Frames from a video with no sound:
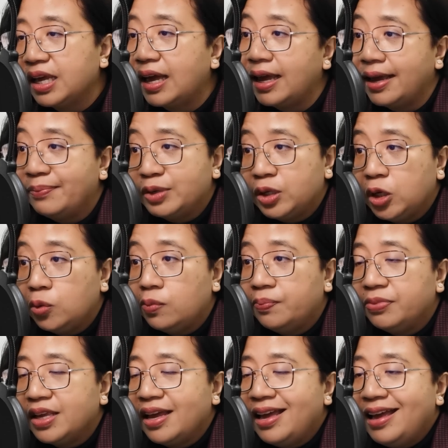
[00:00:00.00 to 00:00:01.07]
I am
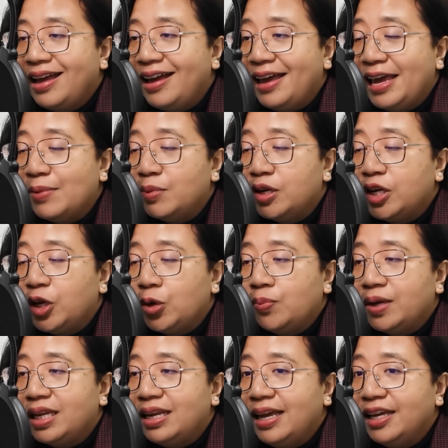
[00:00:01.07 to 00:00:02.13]
a
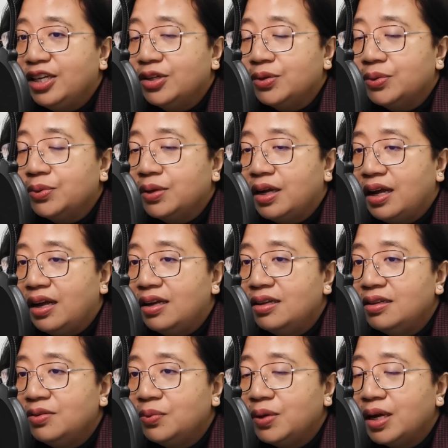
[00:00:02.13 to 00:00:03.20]
human like you are.
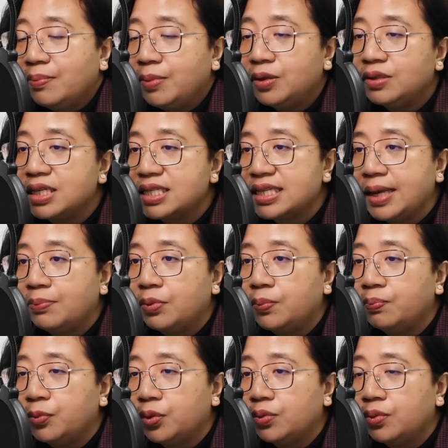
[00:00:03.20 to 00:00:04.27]
We are built the same,
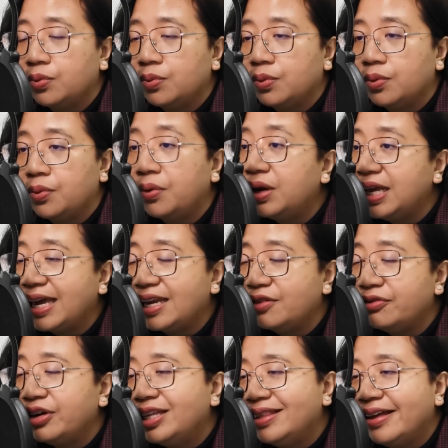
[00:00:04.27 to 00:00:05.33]
only at
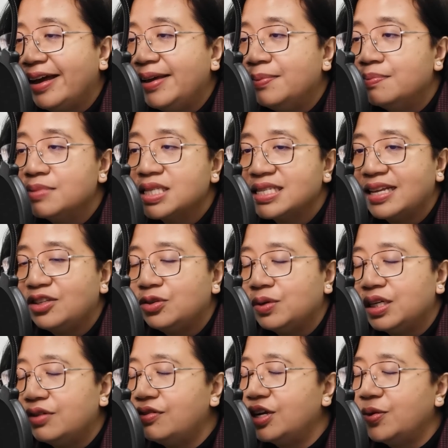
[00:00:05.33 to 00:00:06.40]
different times, sent to a
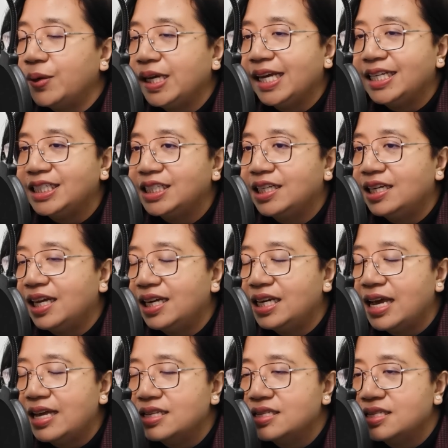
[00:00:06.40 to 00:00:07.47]
different location, and
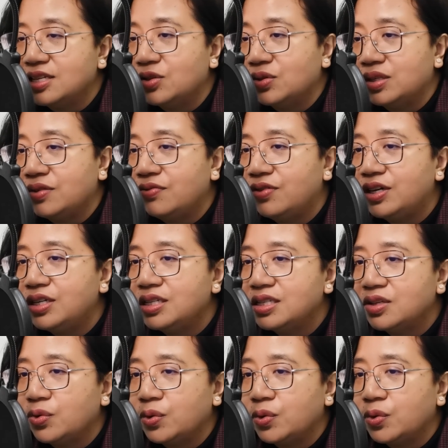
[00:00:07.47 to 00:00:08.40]
at different